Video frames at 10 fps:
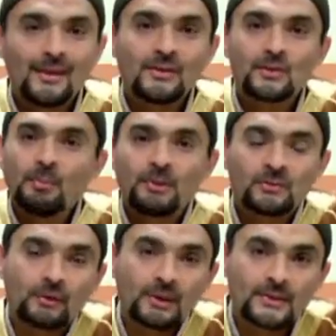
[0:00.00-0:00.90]
Thank you so
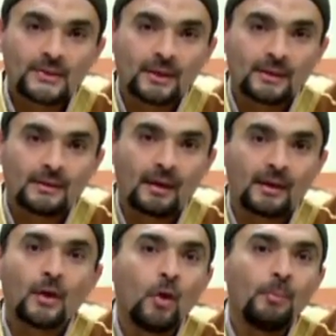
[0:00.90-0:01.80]
much for listening,
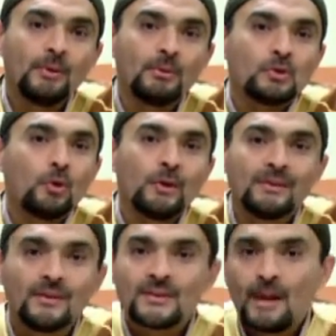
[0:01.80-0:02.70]
and I hope you
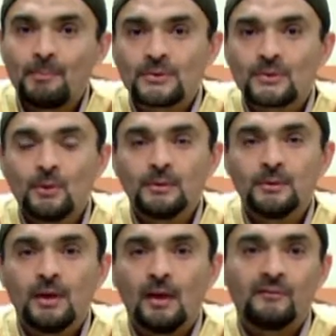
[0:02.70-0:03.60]
enjoyed this episode
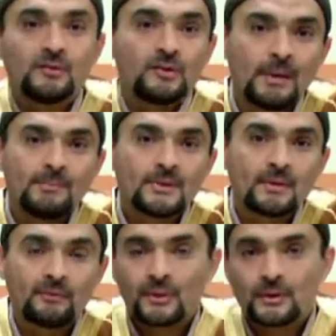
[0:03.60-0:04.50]
of
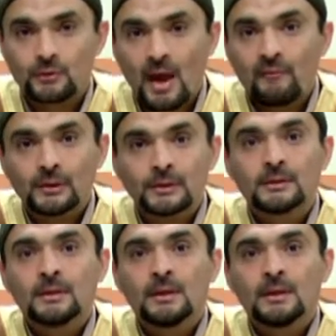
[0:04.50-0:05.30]
Gems for the Traveler.